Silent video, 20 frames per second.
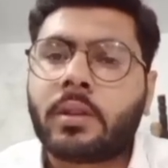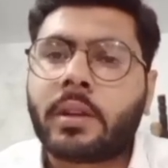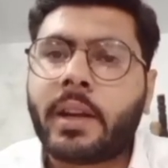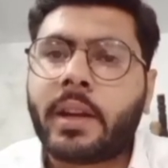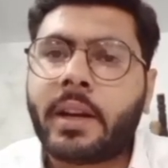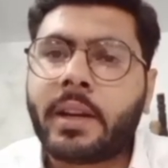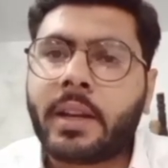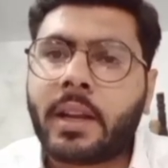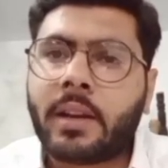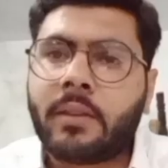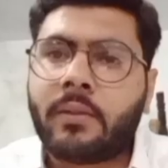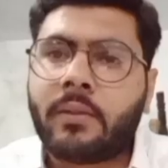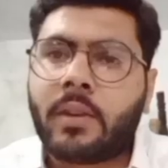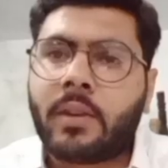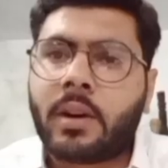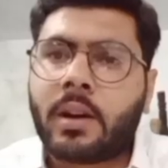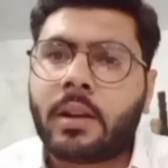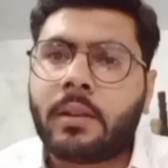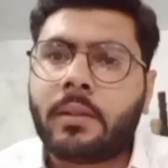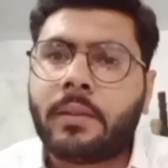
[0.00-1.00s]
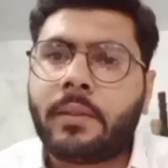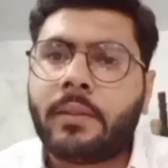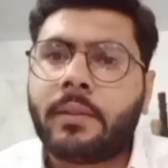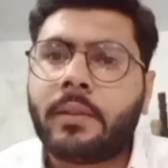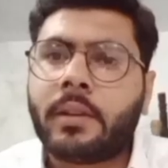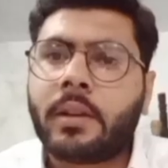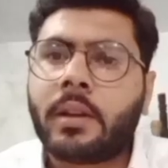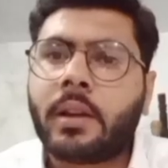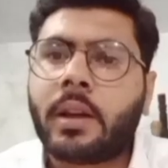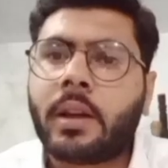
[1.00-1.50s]
get involved
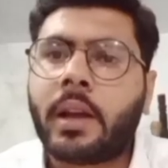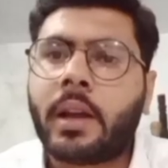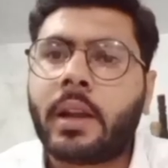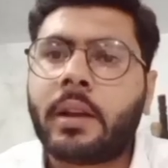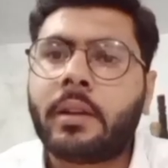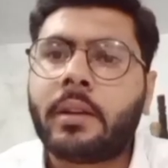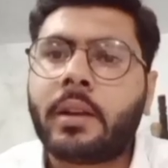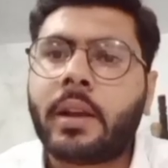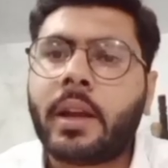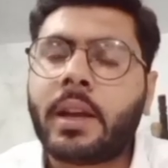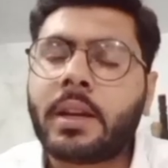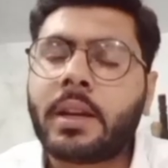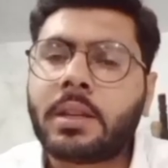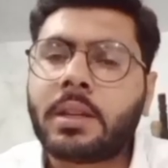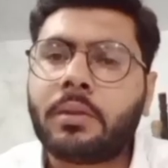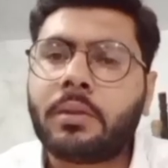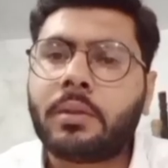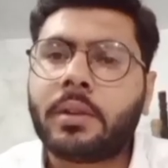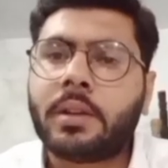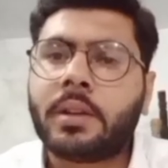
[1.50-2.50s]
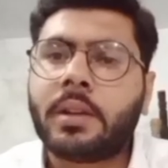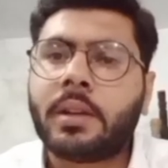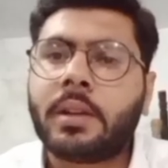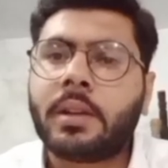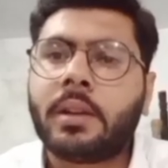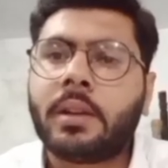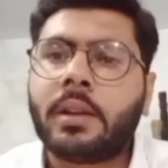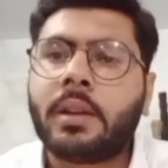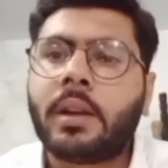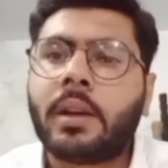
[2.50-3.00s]
in active
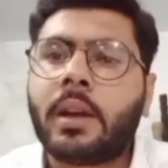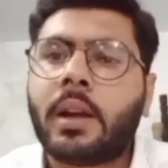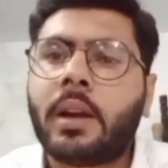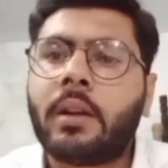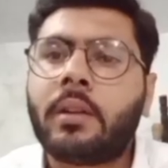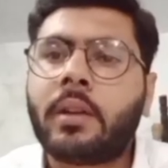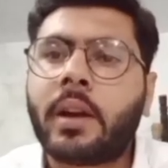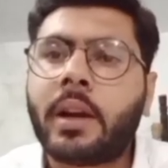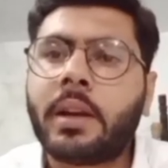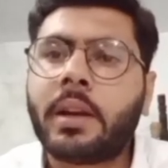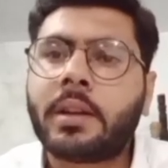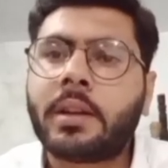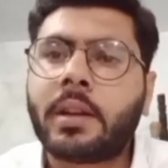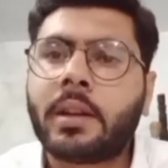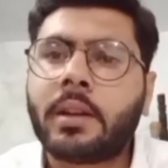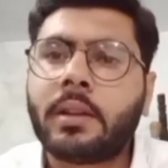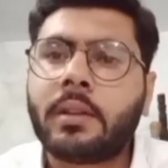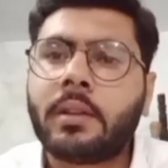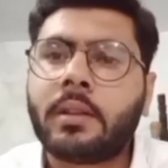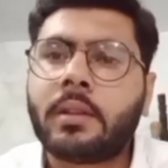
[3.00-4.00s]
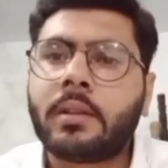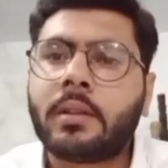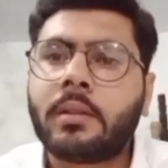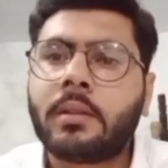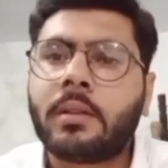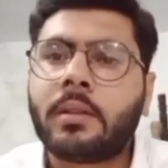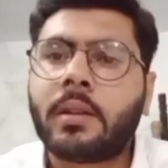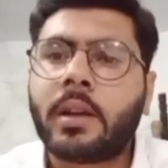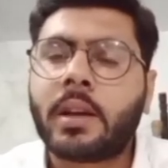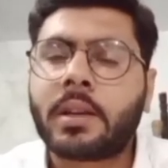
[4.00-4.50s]
reading and writing
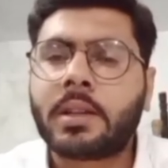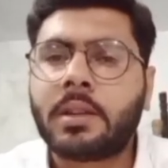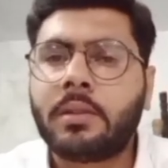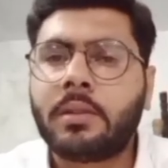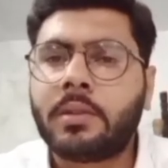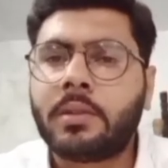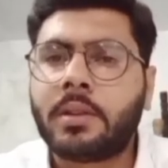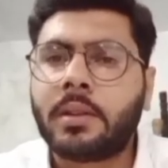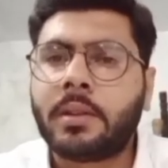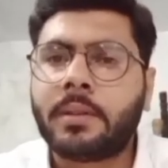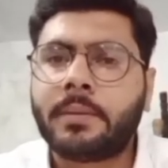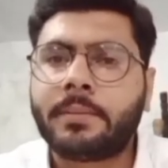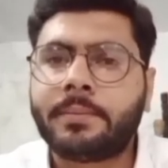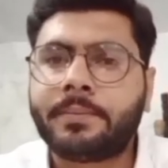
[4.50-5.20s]
activity.